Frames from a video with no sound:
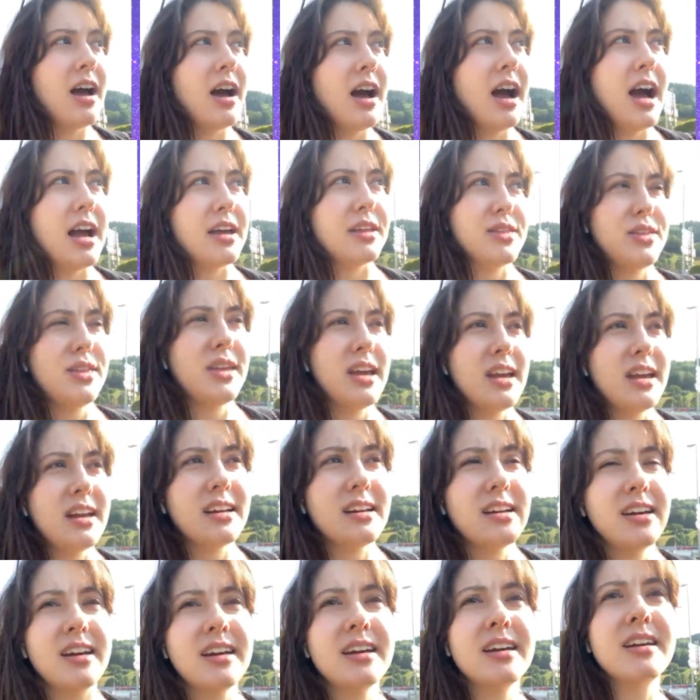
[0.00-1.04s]
I think
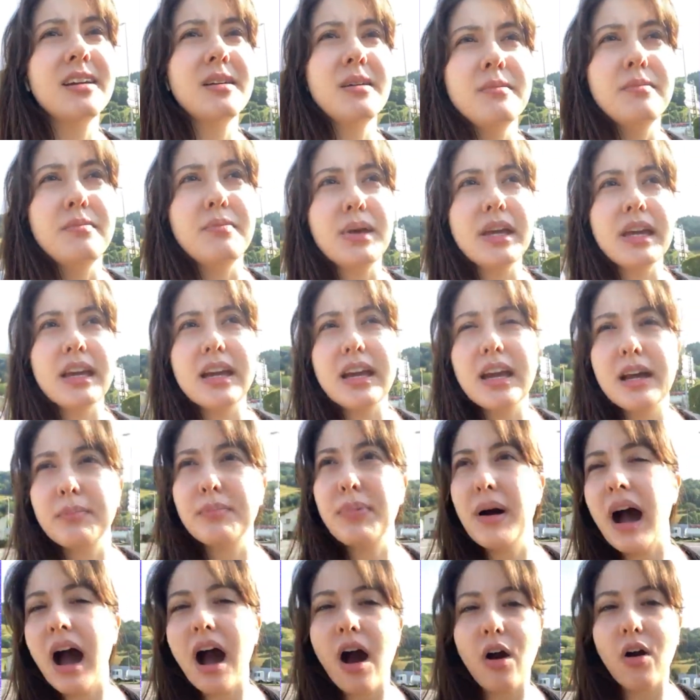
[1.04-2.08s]
being
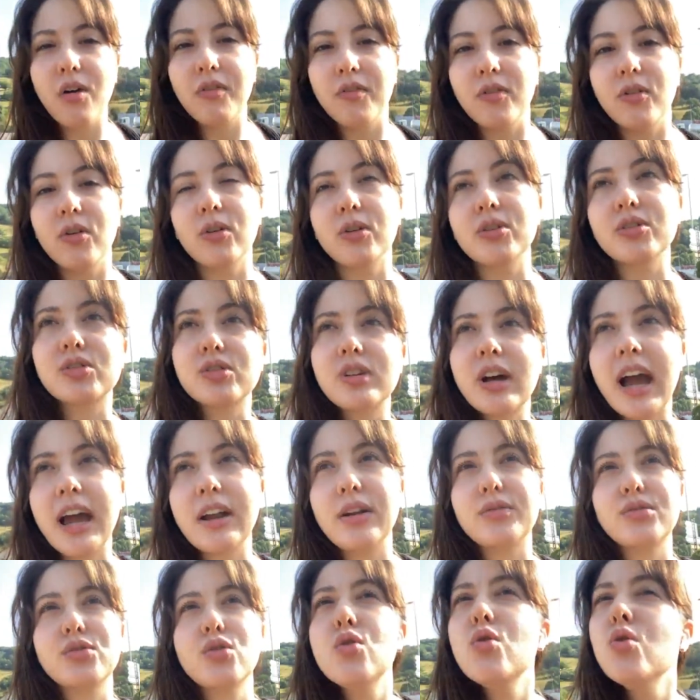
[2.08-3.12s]
powerful is kind
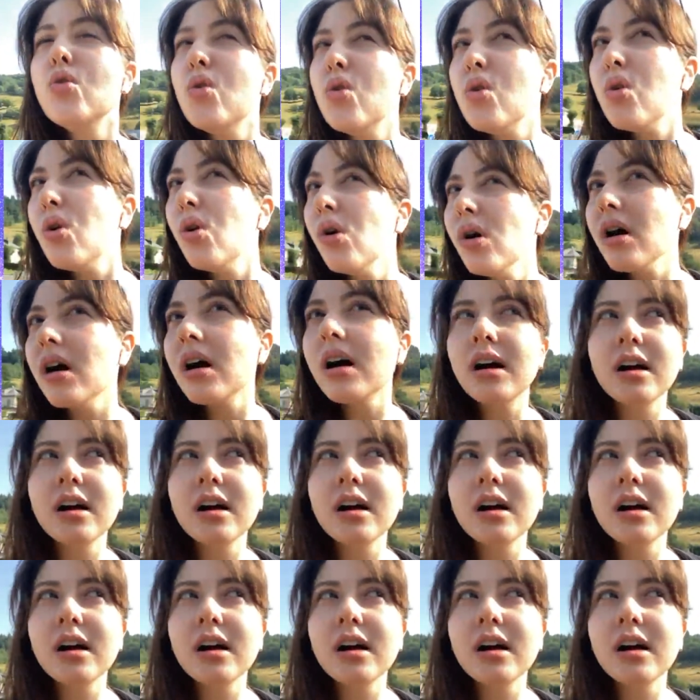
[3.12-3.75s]
of cool,